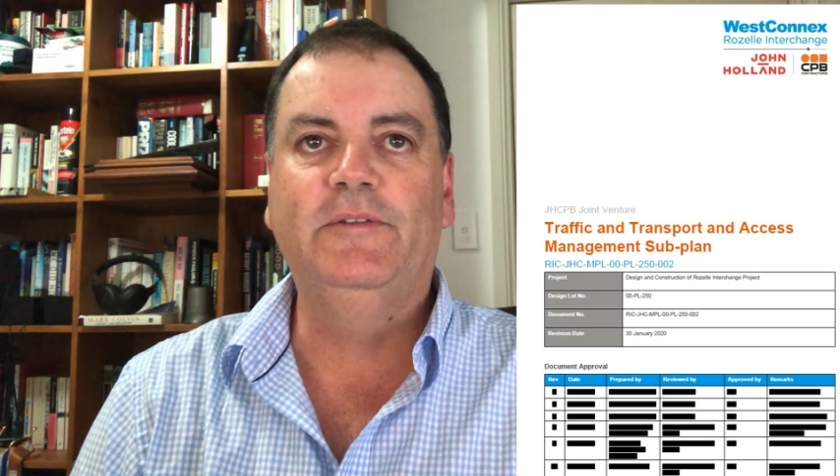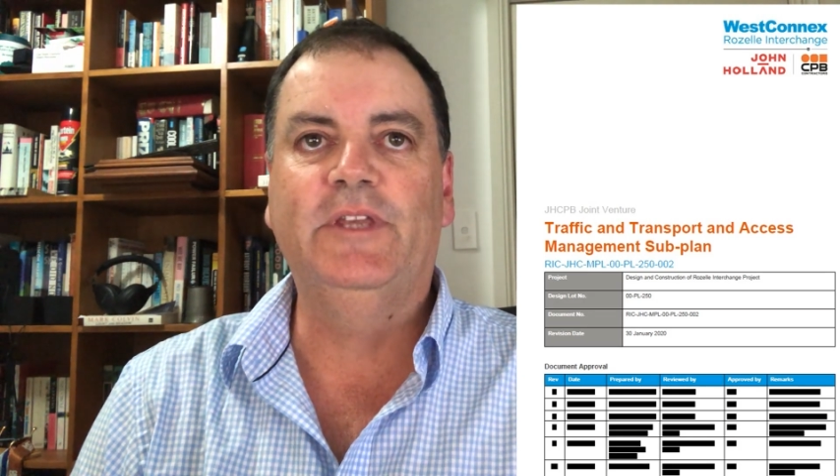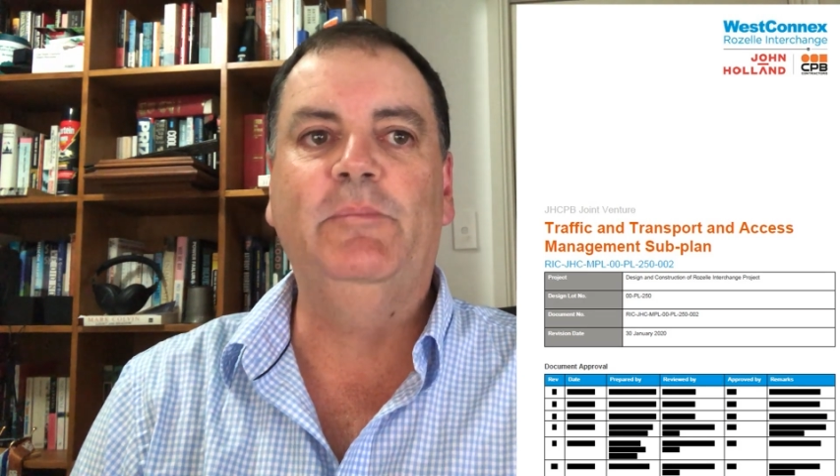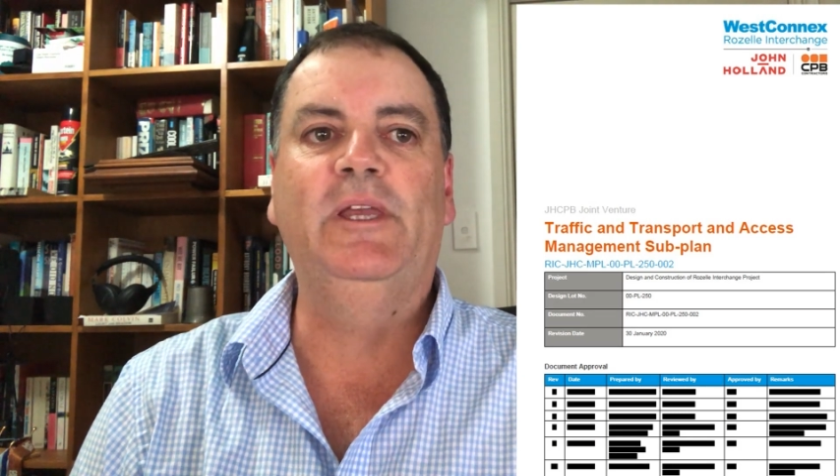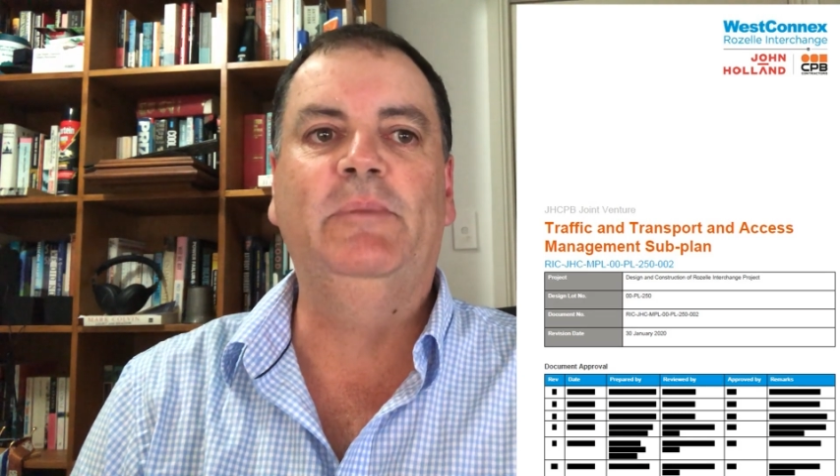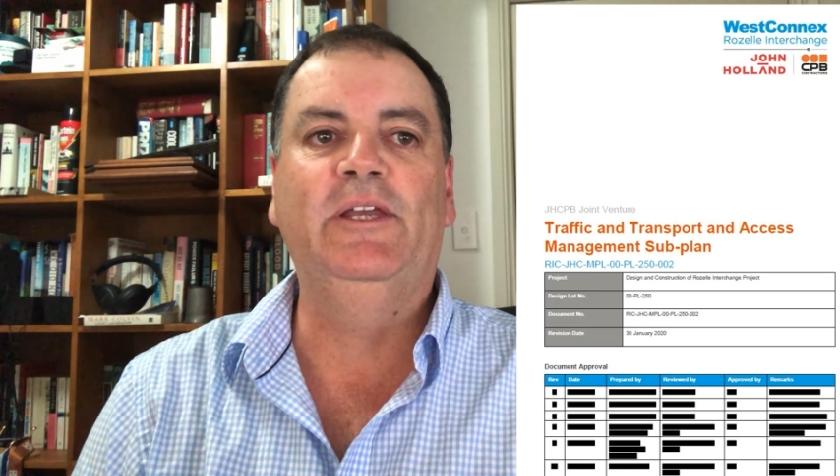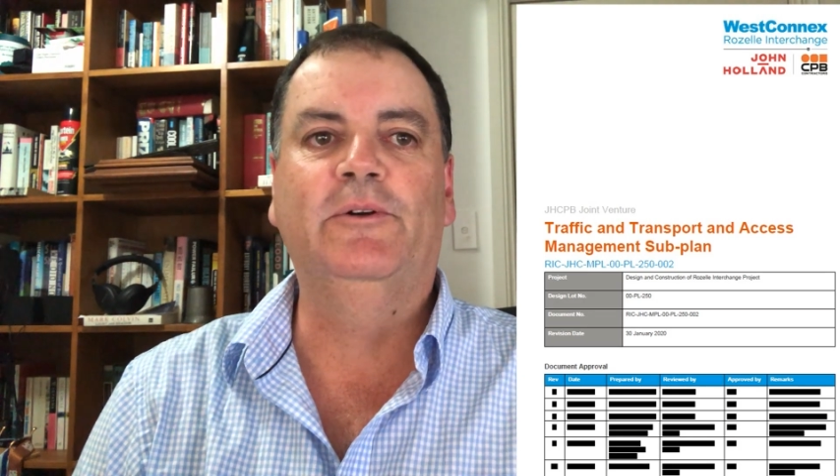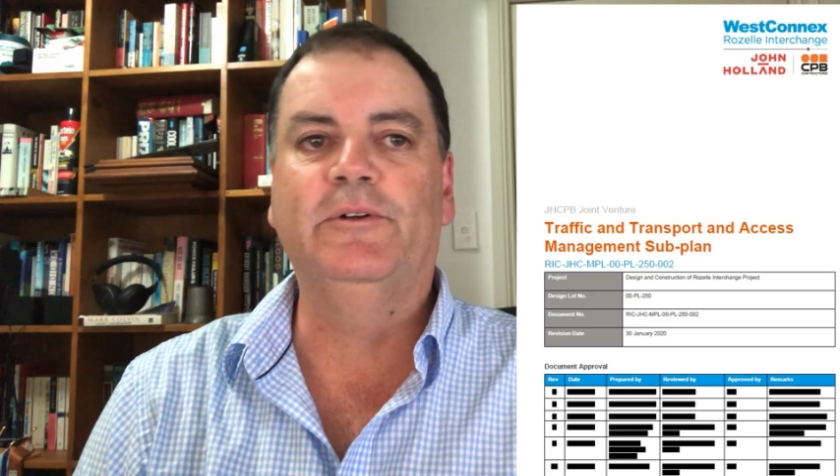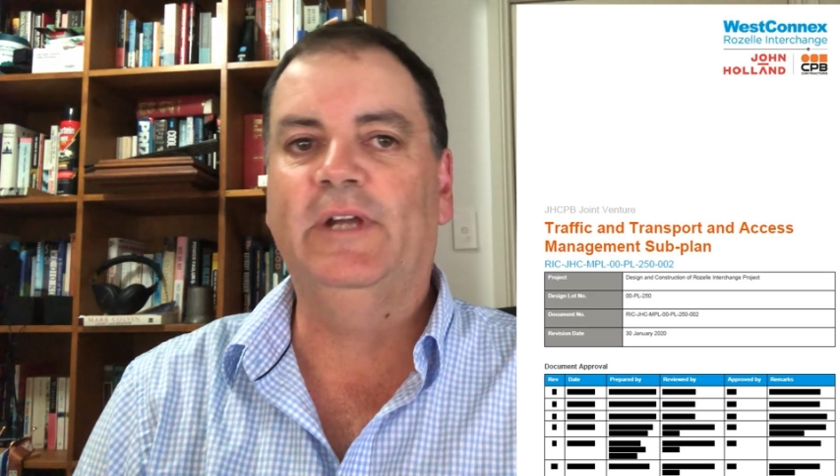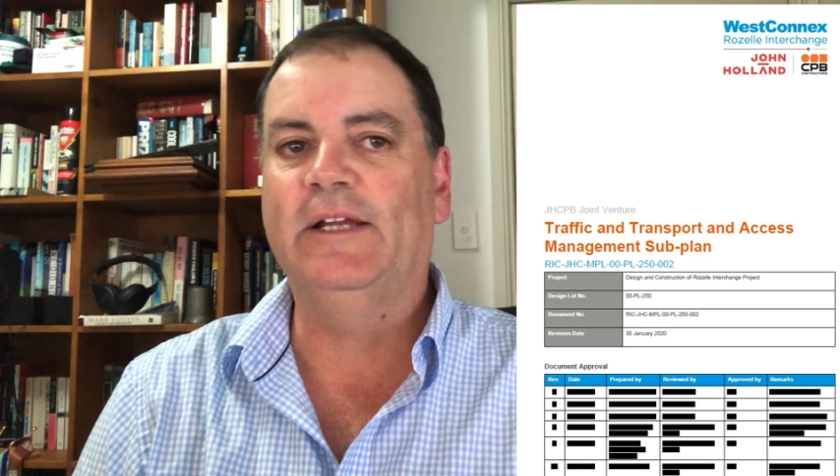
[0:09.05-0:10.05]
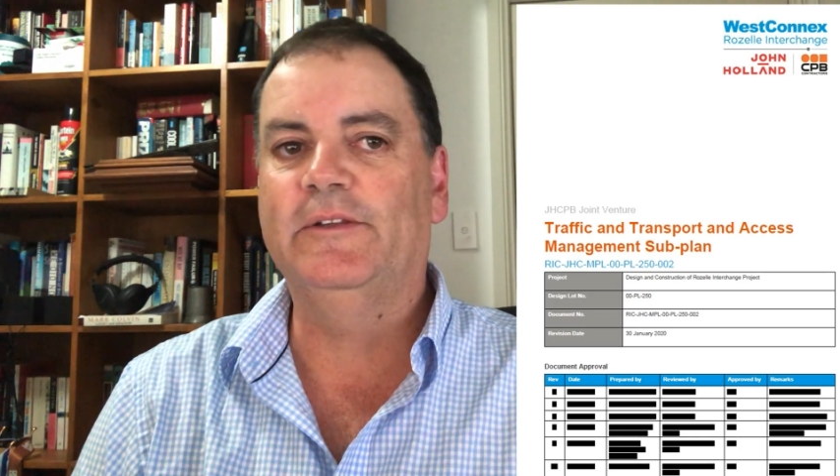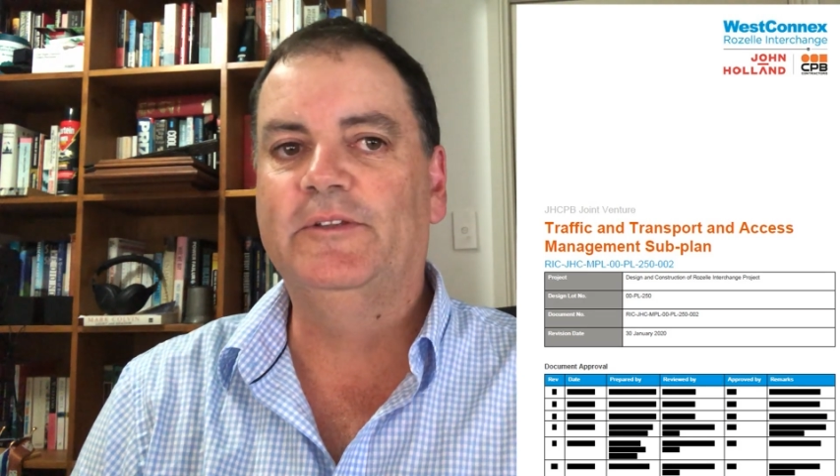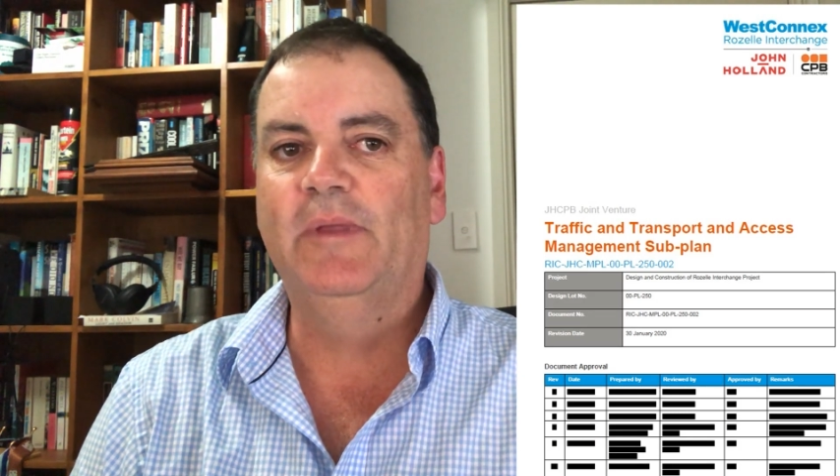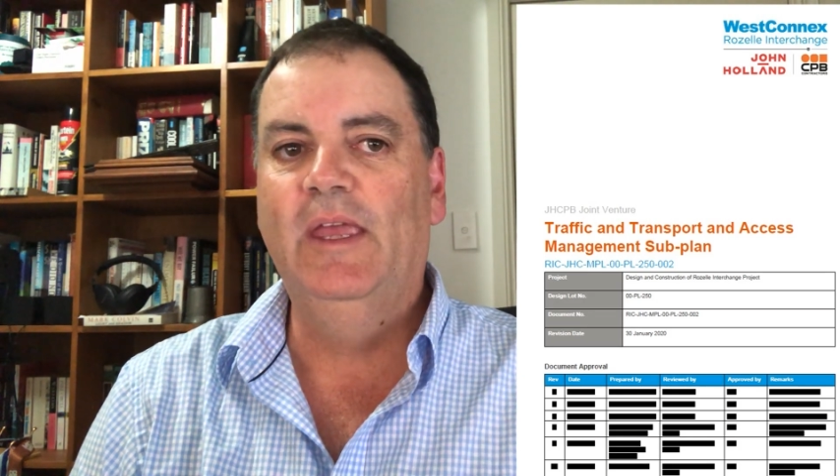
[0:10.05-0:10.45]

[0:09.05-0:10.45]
CPB contractors.